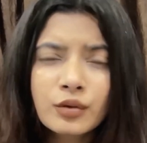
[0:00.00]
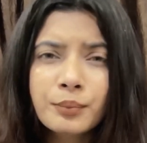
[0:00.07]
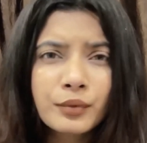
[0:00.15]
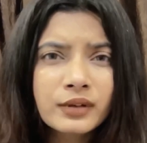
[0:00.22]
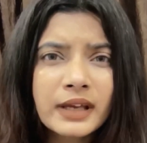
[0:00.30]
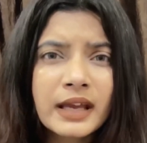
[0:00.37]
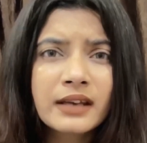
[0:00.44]

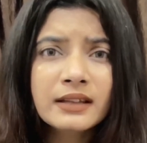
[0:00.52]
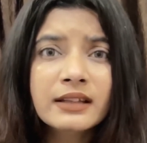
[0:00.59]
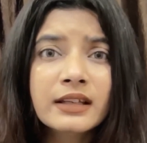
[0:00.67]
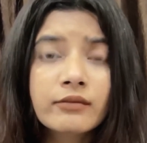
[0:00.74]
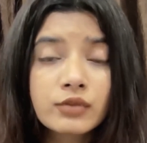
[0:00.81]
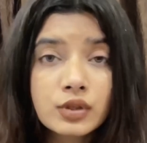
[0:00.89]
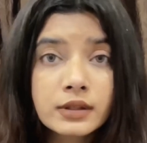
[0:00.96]
Put
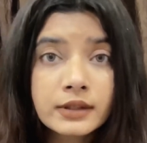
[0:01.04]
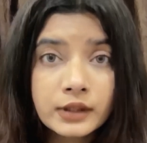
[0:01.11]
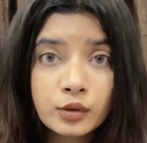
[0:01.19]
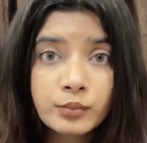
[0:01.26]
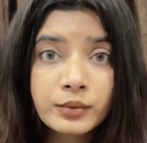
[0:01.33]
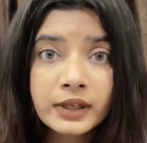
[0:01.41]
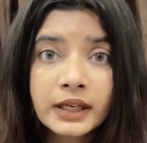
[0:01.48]
anything which is
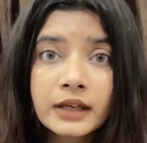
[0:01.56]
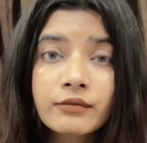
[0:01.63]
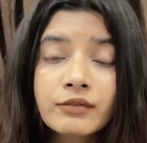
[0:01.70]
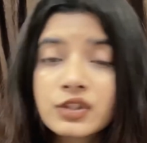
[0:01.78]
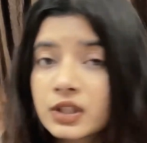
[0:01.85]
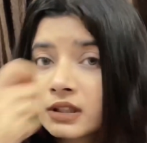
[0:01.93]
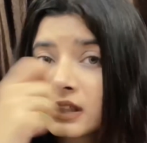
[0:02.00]
lubricant,
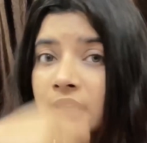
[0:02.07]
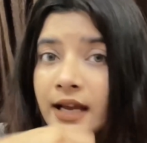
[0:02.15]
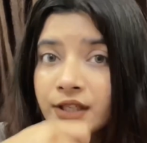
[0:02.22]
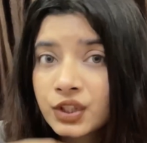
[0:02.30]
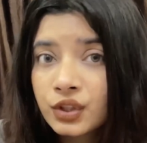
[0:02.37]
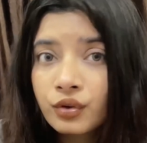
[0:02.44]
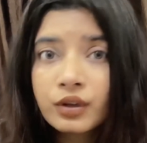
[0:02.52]
which can
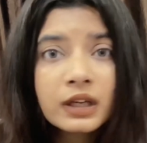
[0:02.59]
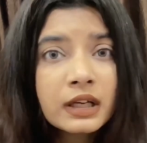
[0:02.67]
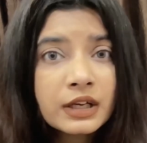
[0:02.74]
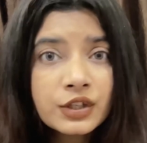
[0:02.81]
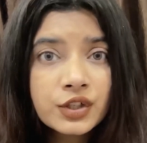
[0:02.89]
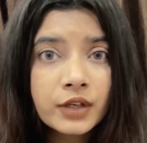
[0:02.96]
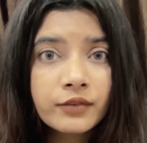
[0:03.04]
glide your
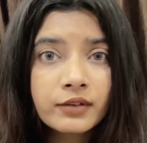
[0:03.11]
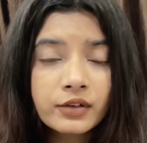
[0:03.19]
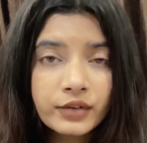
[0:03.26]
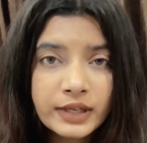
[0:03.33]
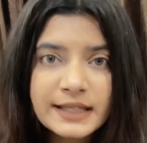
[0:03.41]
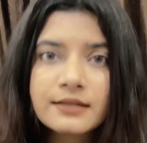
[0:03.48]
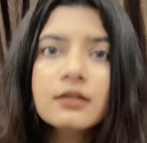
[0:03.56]
shaving
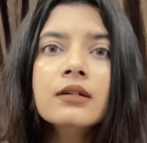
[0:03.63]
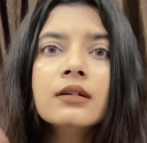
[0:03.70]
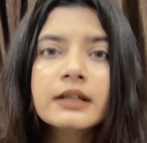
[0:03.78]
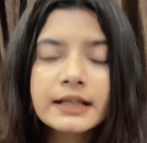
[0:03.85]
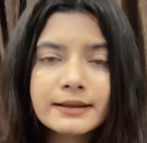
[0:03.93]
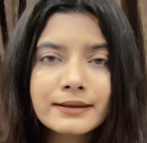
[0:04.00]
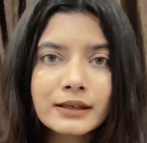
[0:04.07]
razor
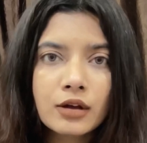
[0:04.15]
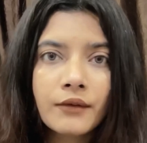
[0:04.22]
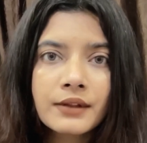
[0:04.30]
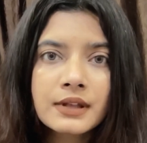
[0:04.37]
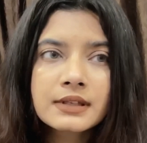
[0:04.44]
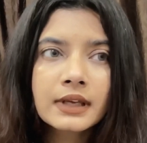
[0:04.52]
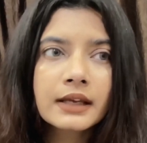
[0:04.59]
easily
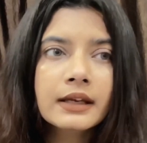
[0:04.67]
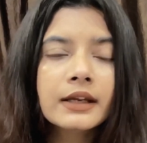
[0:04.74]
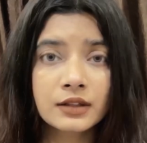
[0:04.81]
on the skin.